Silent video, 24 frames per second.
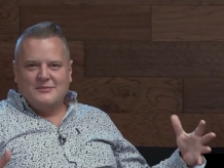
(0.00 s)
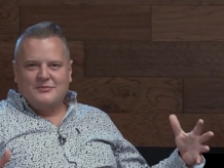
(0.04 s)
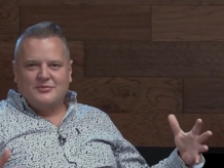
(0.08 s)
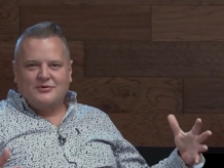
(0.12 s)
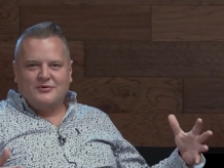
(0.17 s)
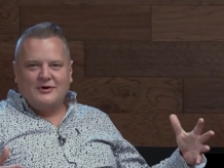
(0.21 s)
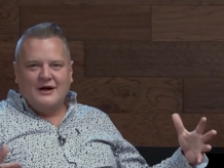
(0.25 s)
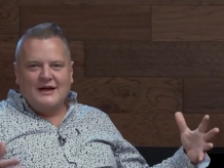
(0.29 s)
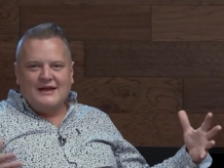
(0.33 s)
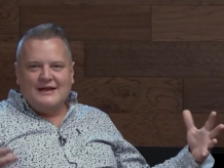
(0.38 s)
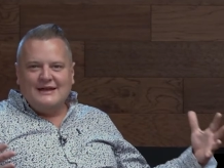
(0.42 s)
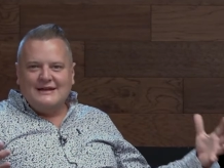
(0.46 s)

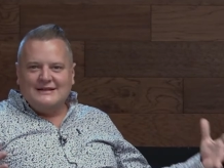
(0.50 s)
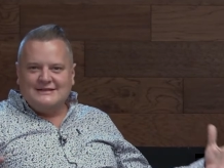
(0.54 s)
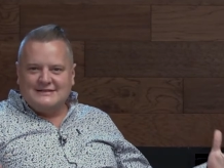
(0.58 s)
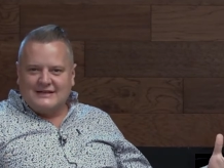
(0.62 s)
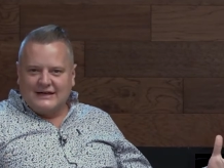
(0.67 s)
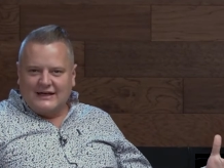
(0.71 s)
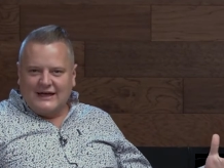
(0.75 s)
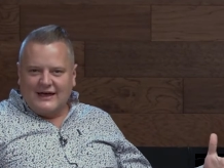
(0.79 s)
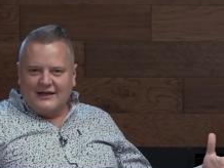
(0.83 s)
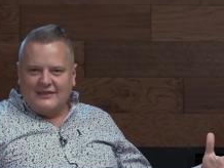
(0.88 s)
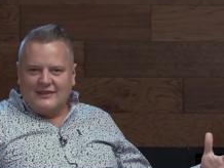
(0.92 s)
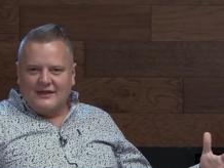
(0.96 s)
praying
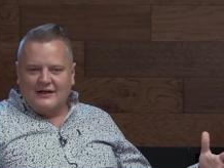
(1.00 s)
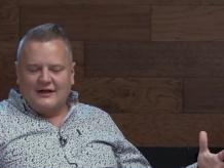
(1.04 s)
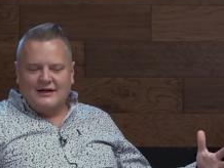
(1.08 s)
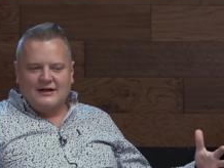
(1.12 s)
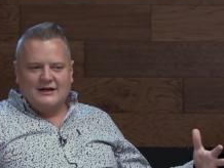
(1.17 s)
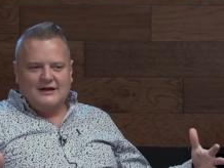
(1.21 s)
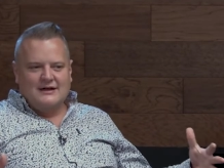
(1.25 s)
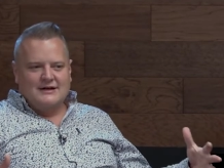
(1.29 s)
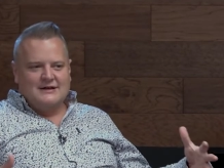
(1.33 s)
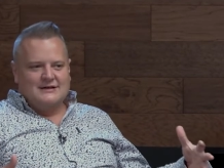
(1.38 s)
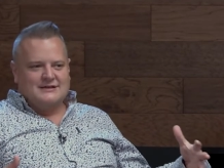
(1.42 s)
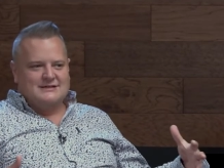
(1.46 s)

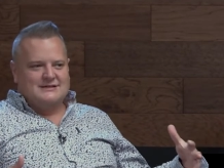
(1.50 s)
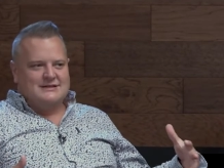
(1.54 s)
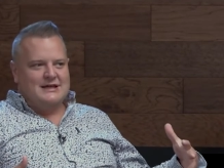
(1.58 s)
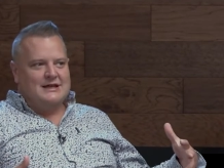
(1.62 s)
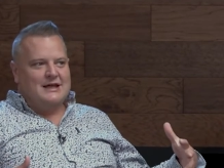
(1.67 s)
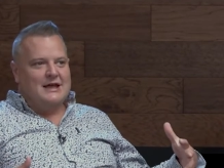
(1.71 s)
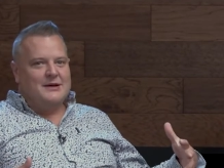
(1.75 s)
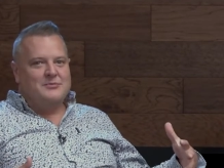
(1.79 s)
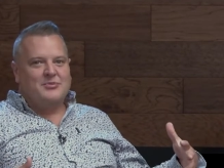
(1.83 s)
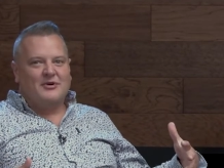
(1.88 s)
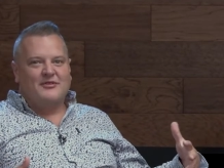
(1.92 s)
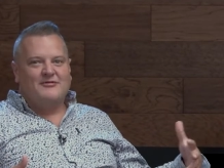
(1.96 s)
together,
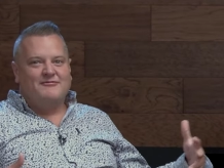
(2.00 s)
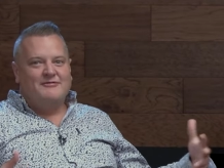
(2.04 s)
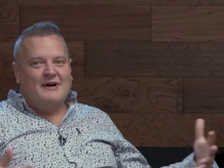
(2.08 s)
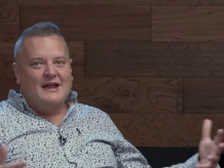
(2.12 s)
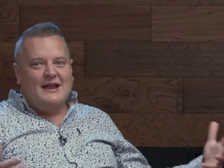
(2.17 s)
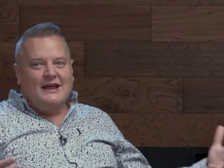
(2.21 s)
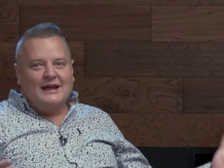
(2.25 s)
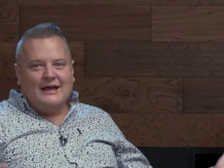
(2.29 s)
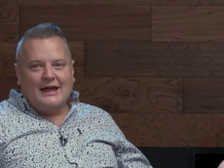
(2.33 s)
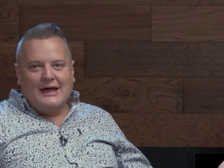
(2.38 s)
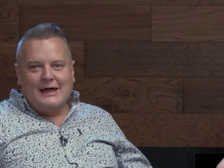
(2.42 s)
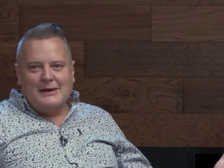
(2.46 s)
seeking
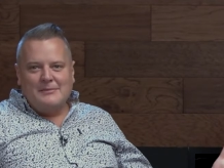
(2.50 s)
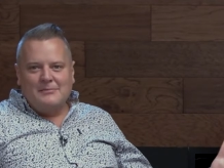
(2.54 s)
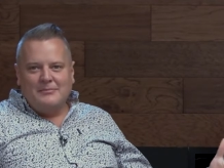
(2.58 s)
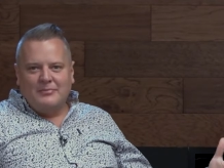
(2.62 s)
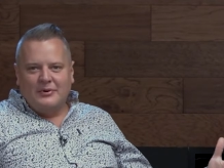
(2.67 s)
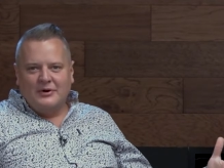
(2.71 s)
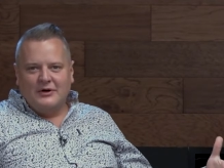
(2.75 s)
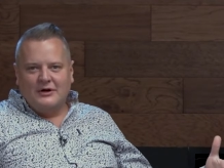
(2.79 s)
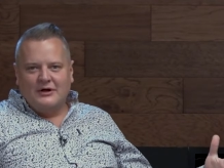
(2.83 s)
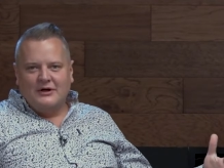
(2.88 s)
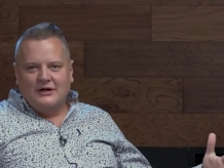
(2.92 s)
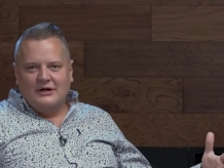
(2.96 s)
prophetic
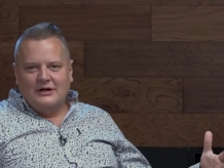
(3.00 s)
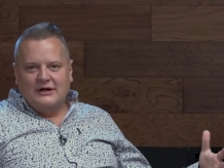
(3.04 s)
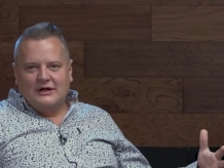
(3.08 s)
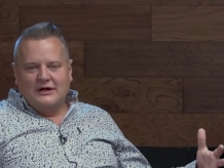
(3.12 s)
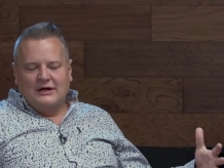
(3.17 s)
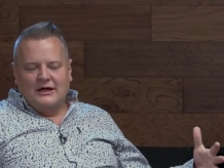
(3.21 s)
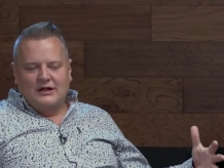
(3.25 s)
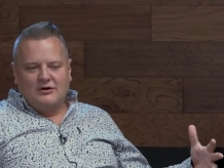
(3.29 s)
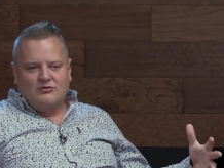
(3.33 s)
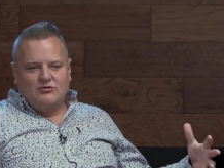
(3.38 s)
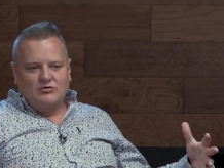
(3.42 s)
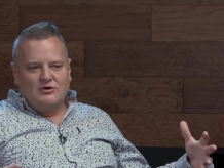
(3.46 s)
input,
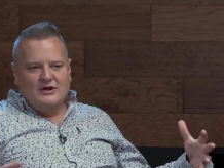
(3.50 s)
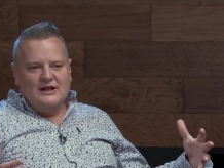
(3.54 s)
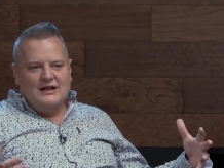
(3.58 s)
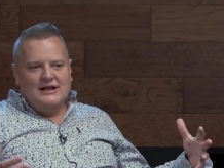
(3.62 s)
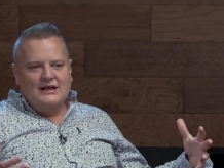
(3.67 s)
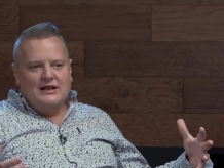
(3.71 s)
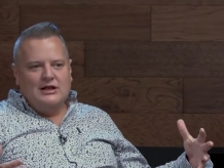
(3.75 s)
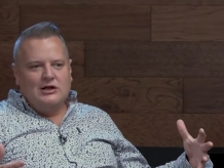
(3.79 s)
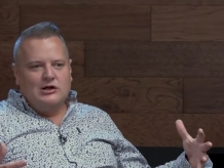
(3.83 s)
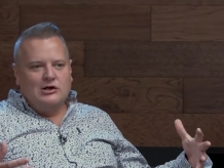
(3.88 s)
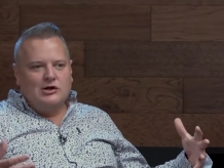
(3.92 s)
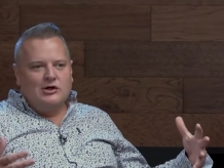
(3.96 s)
and
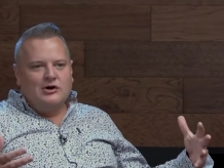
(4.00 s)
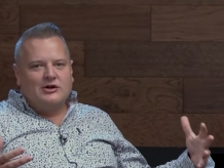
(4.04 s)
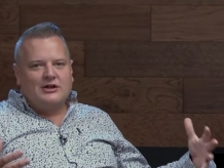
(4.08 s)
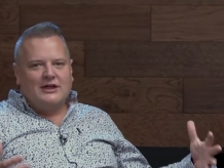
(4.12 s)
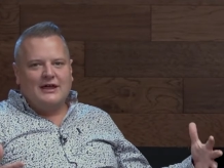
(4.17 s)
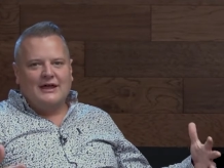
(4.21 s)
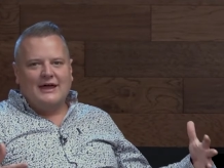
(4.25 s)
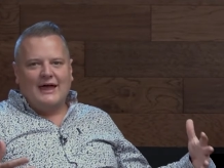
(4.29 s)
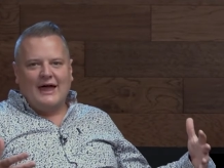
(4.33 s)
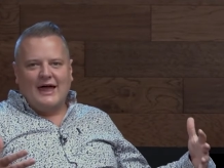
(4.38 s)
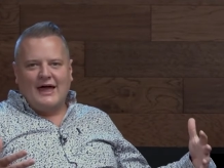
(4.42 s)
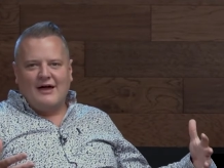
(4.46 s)
really
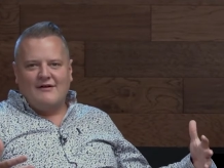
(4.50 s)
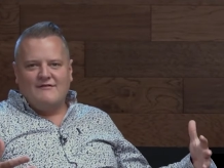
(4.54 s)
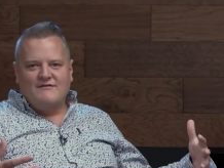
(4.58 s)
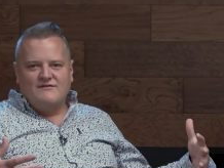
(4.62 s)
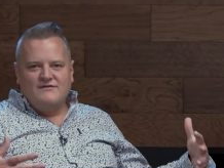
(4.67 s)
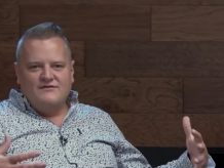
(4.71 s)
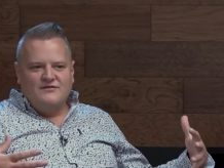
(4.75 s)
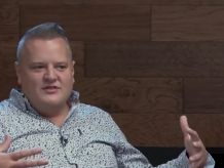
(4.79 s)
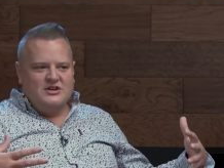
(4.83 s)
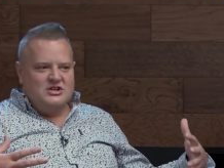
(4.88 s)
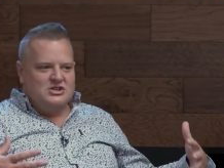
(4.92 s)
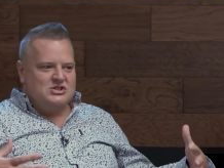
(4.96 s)
looking at
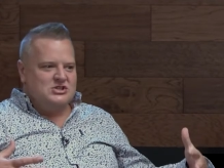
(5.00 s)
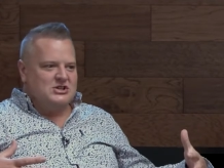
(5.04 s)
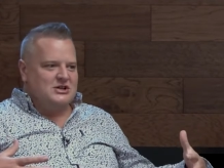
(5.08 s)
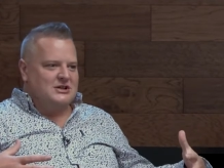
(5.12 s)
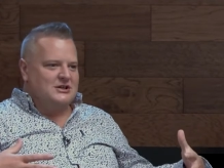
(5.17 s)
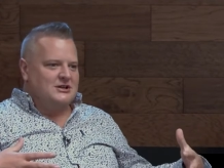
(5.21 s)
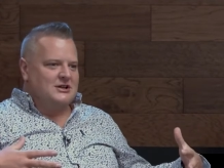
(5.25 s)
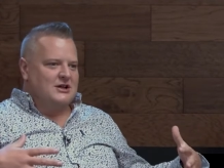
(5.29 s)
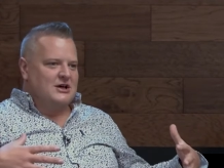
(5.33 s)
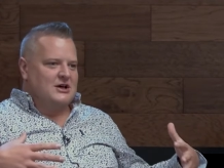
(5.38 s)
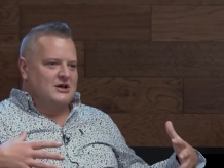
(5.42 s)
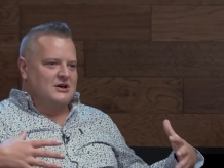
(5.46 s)

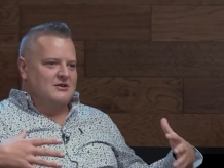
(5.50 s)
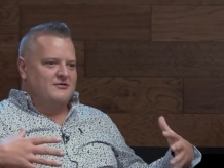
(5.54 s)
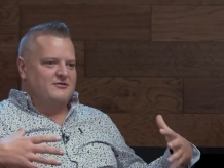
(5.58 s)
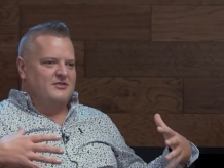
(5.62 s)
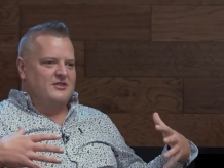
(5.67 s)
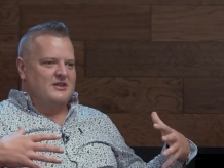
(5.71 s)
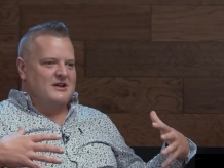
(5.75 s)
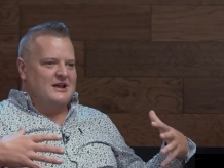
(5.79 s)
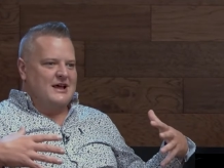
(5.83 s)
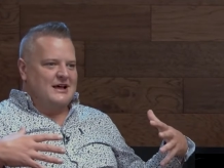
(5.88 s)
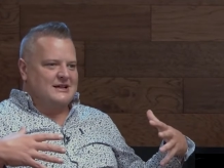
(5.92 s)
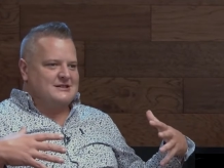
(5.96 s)
vision for
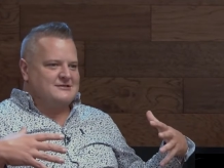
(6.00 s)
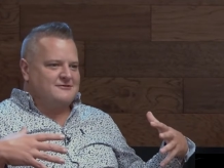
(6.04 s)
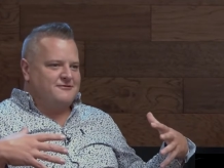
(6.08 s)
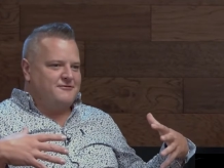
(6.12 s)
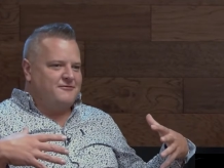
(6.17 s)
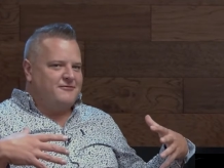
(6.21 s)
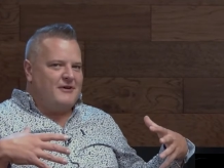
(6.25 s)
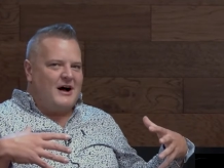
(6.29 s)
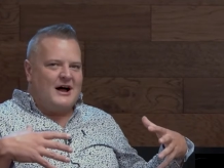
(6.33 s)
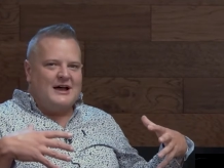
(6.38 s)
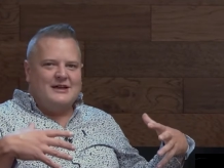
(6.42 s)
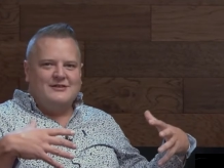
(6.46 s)
the next
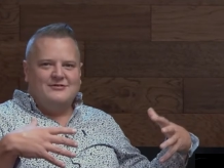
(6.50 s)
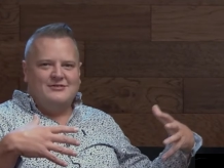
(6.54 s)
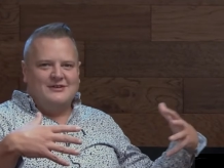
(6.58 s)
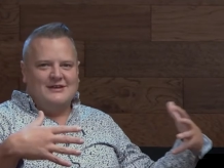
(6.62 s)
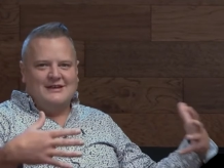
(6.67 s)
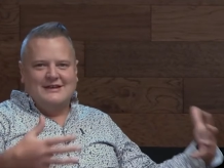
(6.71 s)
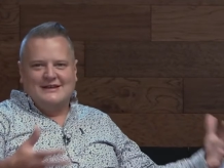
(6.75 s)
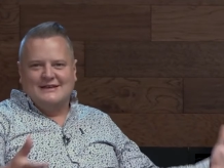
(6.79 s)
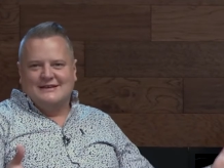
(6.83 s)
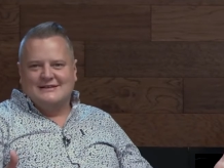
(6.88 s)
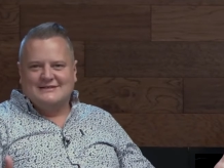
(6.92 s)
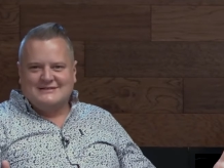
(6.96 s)
5
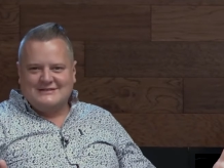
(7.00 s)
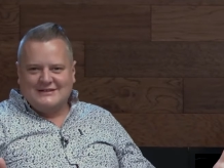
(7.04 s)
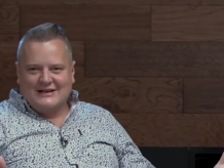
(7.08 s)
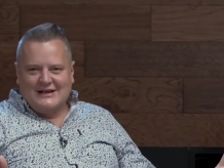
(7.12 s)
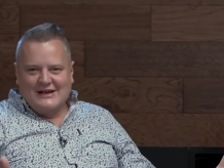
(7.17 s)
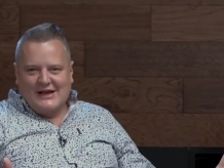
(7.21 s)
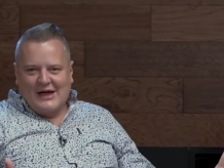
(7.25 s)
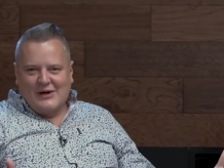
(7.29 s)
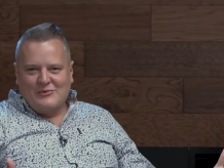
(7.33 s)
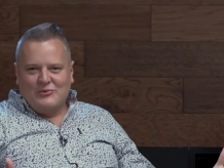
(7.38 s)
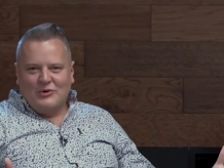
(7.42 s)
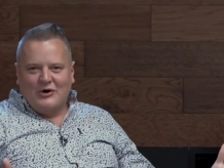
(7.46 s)
years
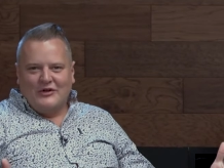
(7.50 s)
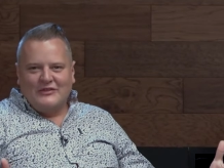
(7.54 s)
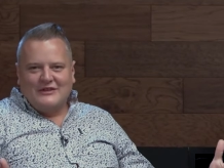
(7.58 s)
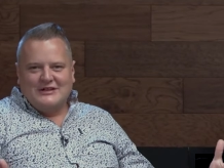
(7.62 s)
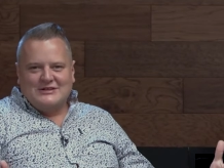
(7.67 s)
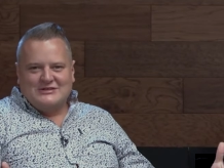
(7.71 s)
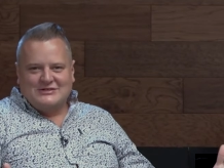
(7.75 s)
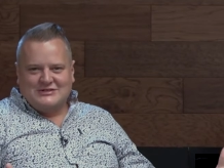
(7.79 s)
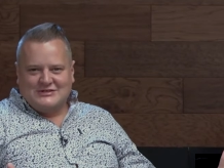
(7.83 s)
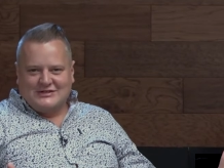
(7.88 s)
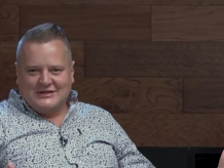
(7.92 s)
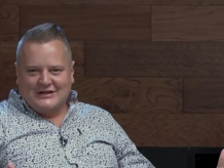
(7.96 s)
and what
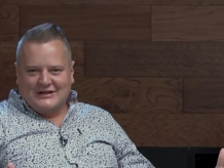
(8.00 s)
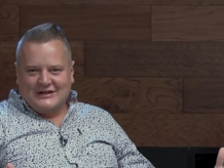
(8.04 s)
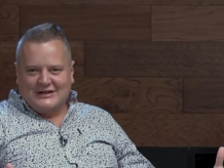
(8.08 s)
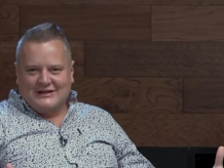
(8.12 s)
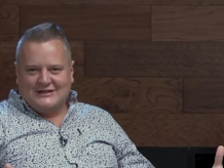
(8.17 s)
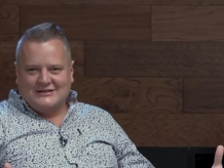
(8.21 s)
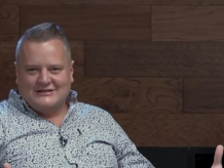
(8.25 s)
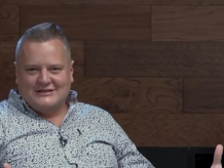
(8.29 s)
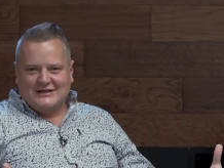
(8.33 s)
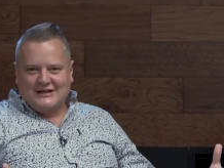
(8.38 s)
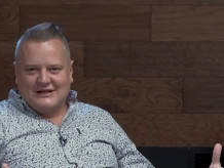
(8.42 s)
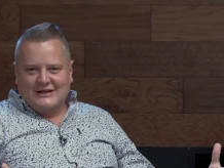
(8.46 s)
this
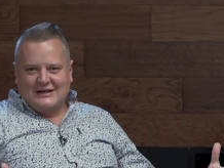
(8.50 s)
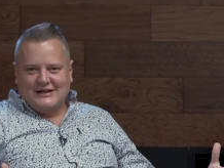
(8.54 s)
church